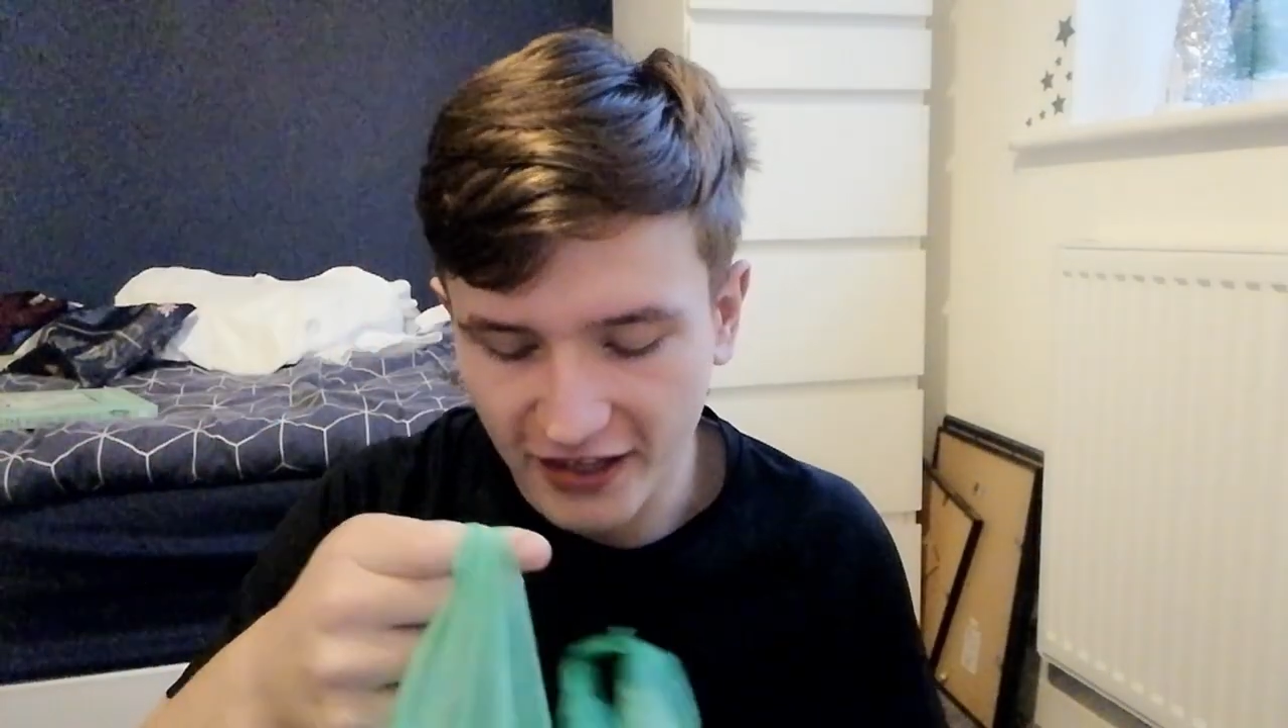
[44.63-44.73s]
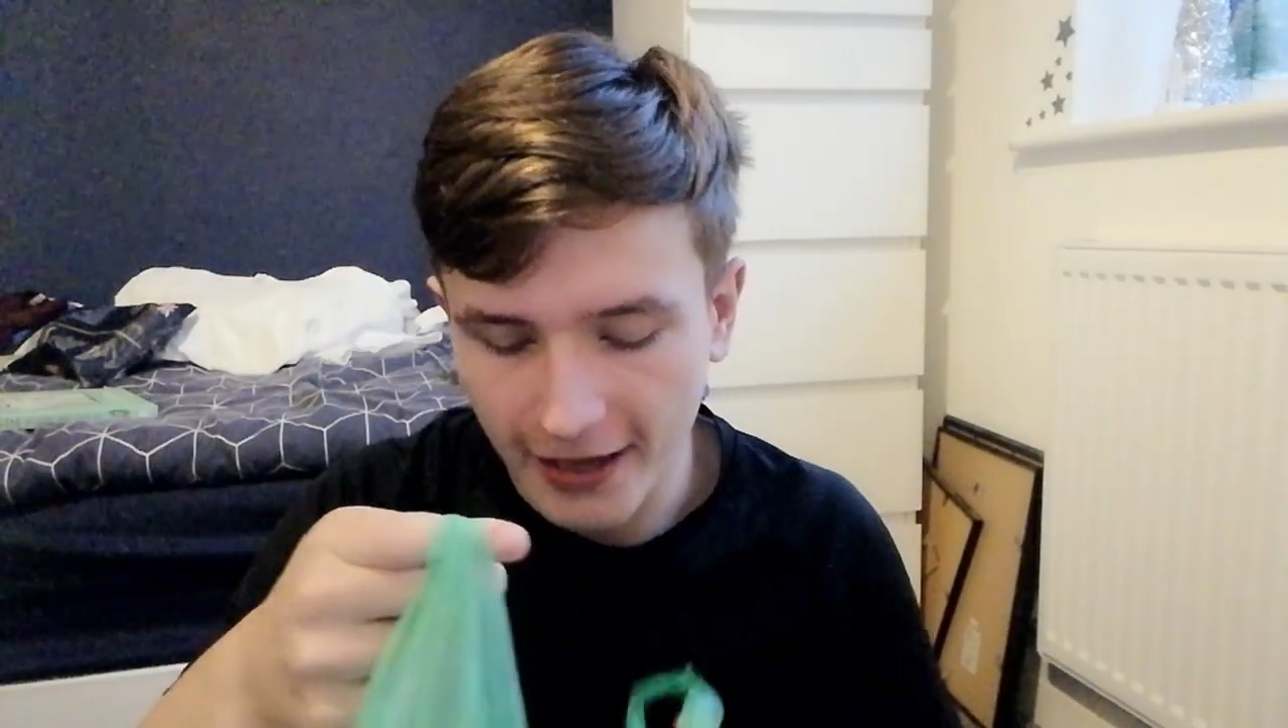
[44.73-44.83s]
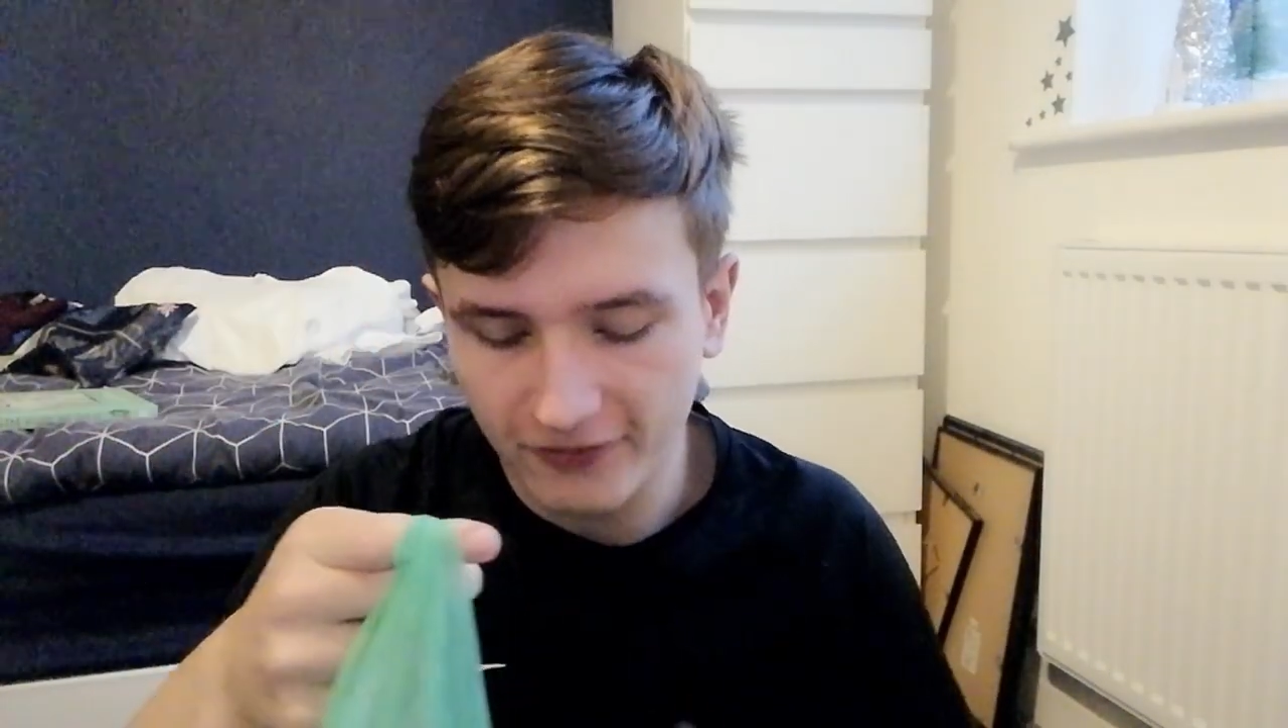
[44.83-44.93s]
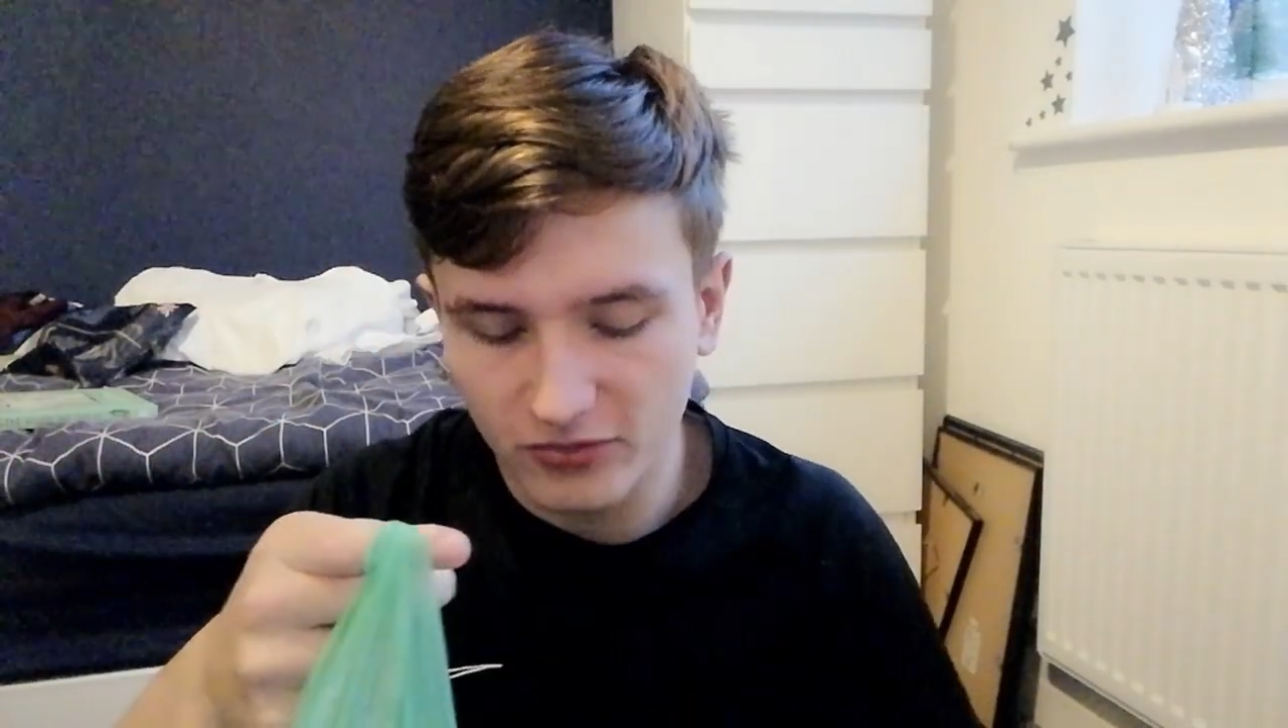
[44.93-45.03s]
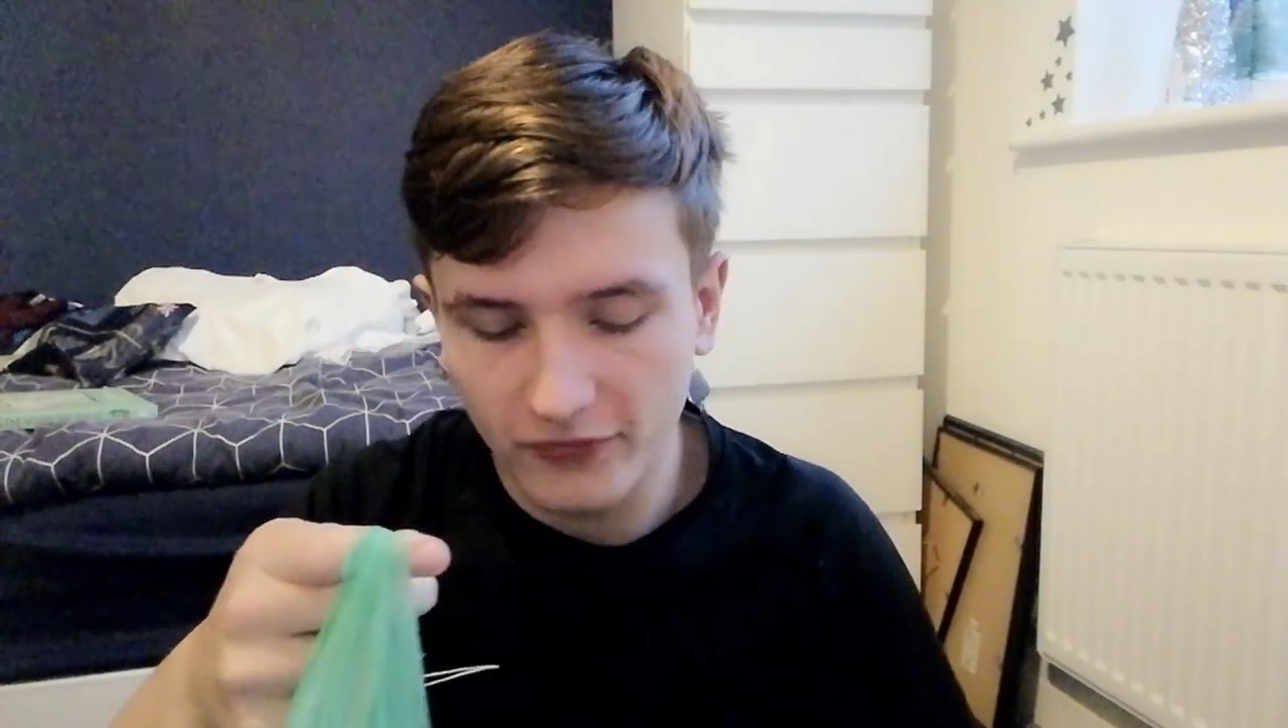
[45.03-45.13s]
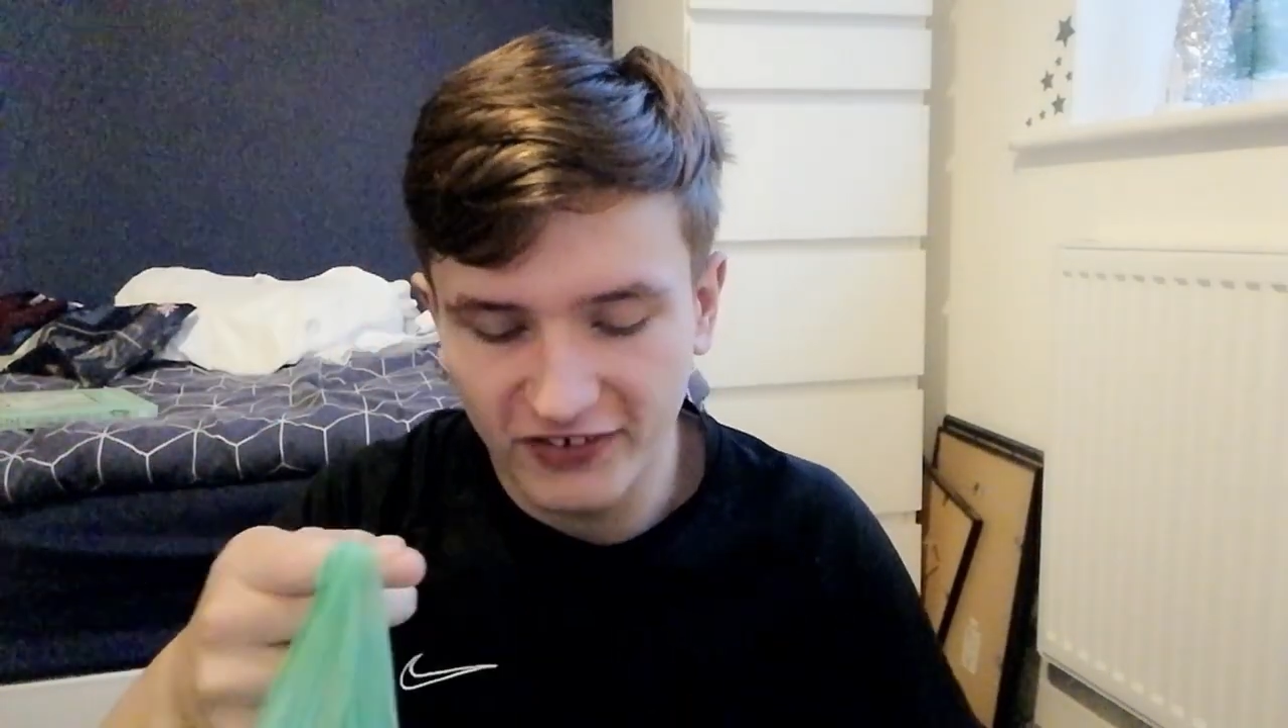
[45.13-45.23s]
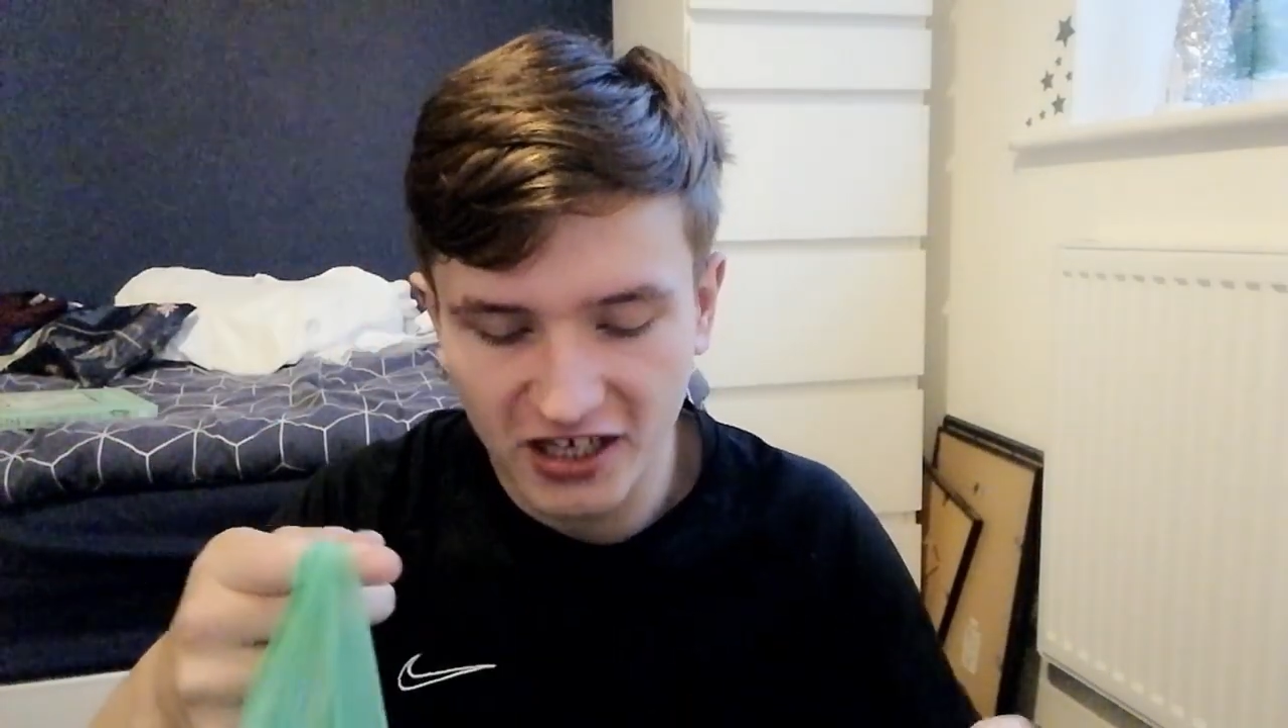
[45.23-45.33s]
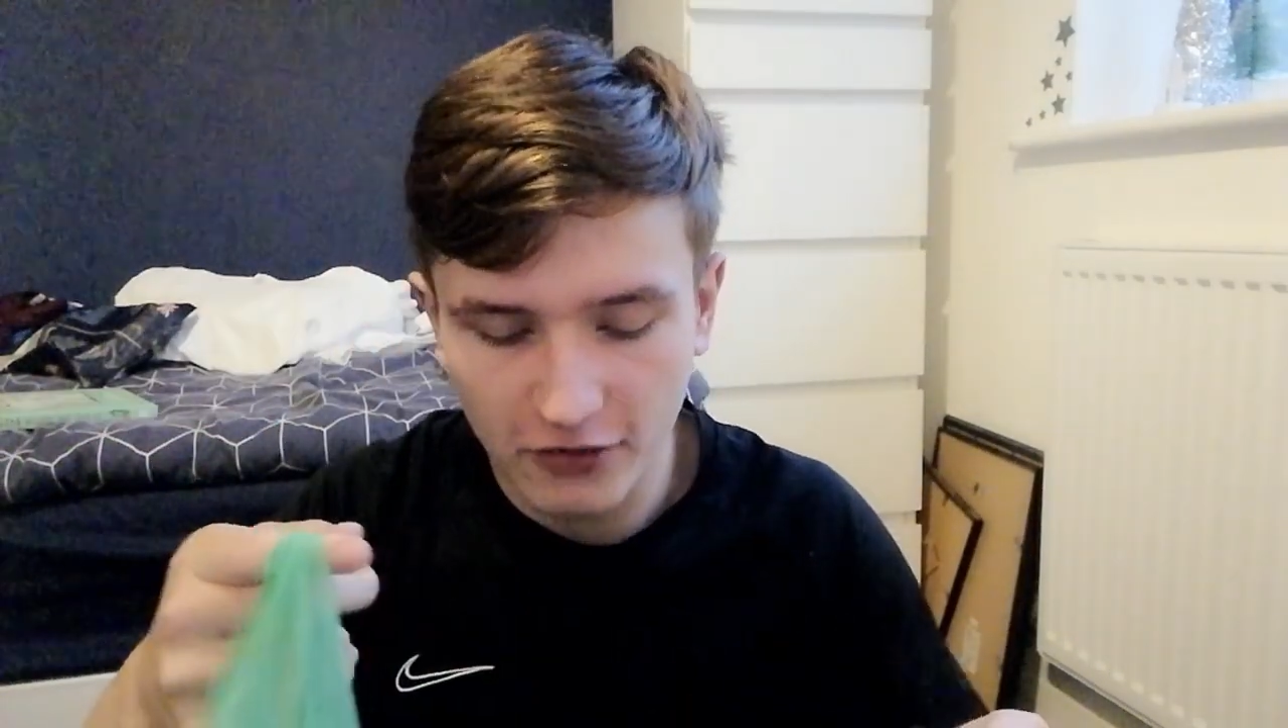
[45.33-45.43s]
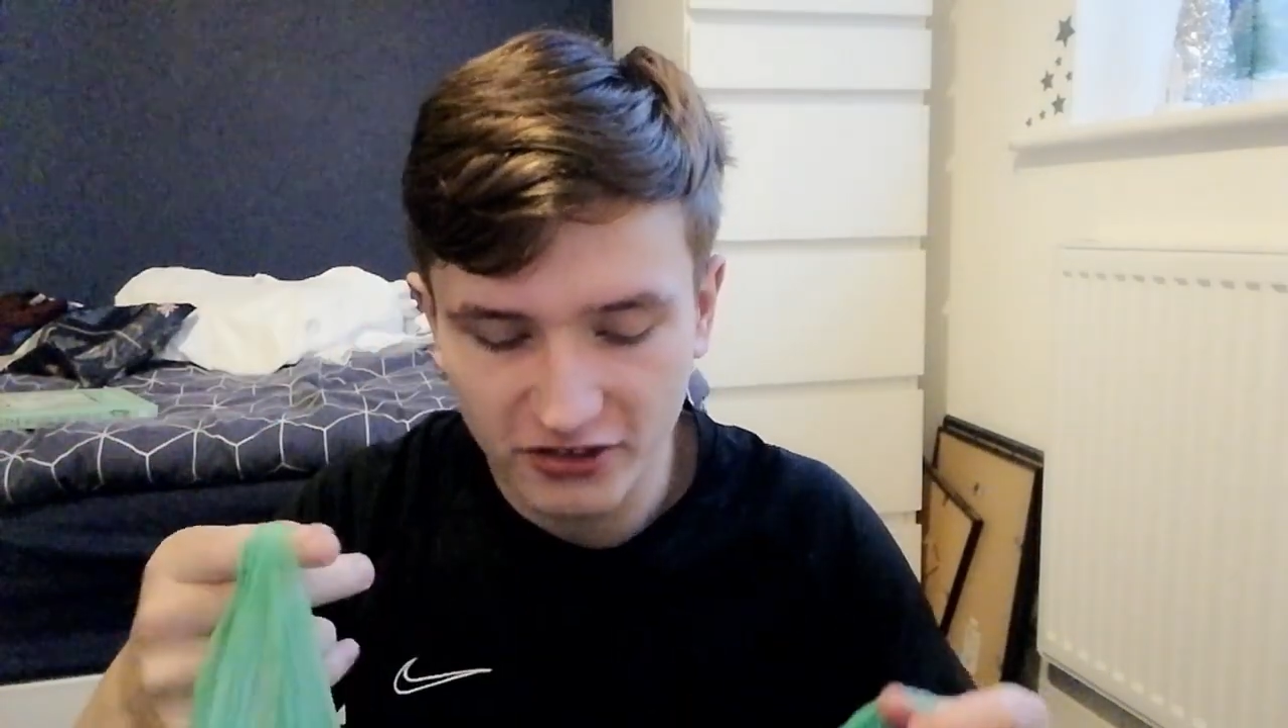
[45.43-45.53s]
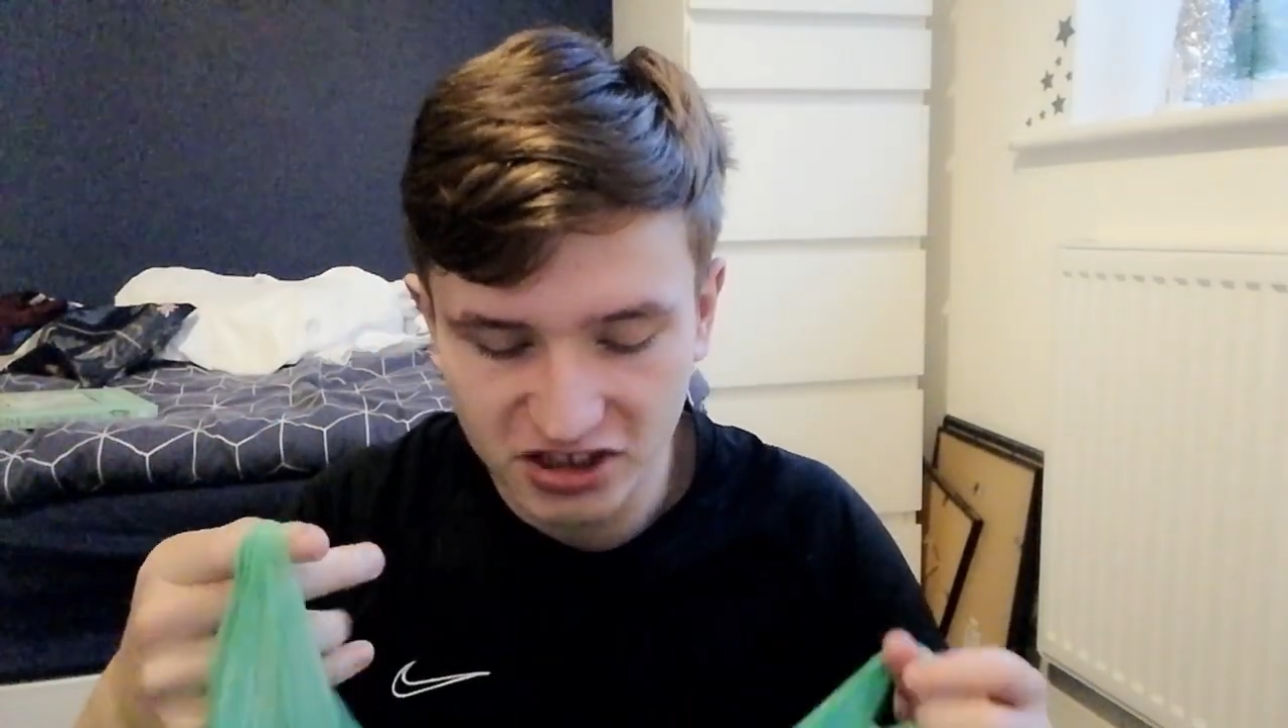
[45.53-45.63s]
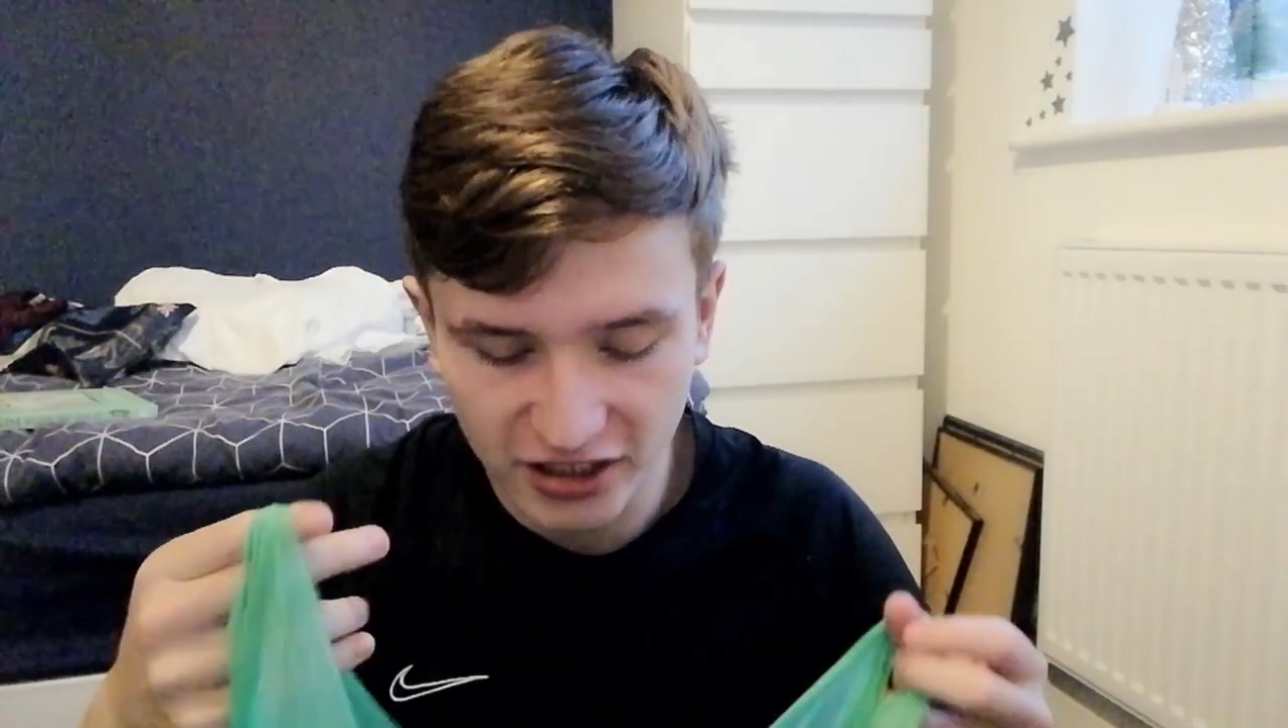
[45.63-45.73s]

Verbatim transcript: came from a video which I